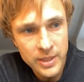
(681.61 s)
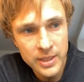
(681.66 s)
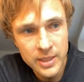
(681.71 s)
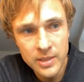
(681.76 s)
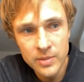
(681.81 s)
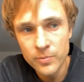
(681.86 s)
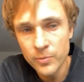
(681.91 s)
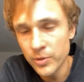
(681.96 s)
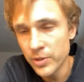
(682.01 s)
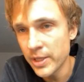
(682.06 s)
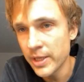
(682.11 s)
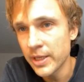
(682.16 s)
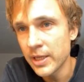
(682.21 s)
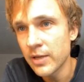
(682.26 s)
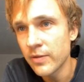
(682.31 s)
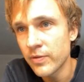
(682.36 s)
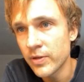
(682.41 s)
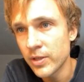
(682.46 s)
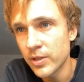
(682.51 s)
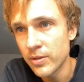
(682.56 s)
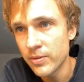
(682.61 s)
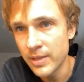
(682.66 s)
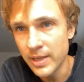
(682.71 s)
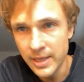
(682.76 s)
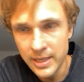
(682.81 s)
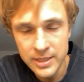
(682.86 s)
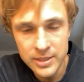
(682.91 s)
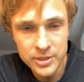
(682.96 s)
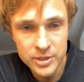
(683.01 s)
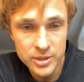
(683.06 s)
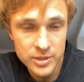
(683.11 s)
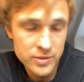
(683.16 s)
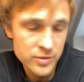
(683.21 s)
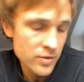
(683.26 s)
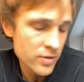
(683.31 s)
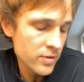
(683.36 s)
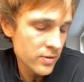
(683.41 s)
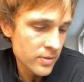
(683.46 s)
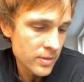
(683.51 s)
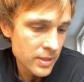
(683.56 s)
in what they're giving you, that energy.
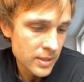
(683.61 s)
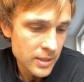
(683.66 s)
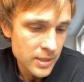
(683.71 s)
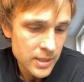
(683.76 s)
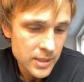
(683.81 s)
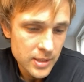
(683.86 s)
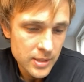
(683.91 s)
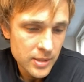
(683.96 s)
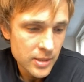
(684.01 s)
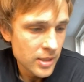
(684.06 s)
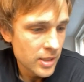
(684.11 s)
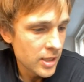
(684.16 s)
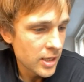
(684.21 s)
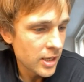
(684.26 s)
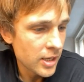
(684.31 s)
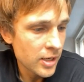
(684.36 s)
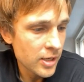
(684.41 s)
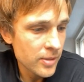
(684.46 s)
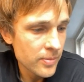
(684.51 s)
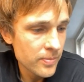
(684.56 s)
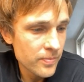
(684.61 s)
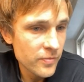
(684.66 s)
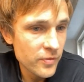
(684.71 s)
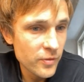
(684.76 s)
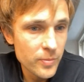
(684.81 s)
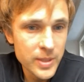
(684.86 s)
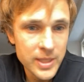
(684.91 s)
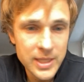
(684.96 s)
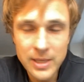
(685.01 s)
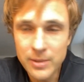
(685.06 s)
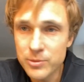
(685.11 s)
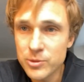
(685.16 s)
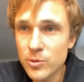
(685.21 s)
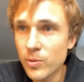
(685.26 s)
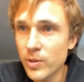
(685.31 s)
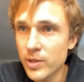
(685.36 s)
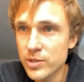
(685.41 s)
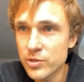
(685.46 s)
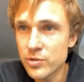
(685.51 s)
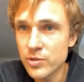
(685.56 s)
So for me, that was
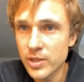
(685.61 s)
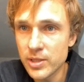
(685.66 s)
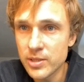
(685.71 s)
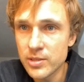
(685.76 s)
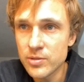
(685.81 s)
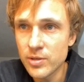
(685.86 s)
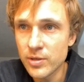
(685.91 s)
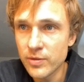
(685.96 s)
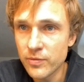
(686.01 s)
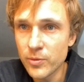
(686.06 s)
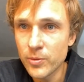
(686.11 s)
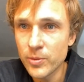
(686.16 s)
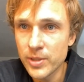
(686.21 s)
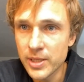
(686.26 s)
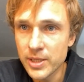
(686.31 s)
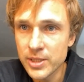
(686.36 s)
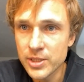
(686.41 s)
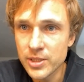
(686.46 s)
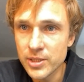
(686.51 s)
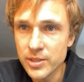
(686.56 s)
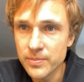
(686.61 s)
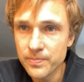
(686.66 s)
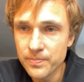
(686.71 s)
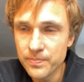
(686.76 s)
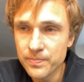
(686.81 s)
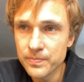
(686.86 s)
quite straightforward, actually.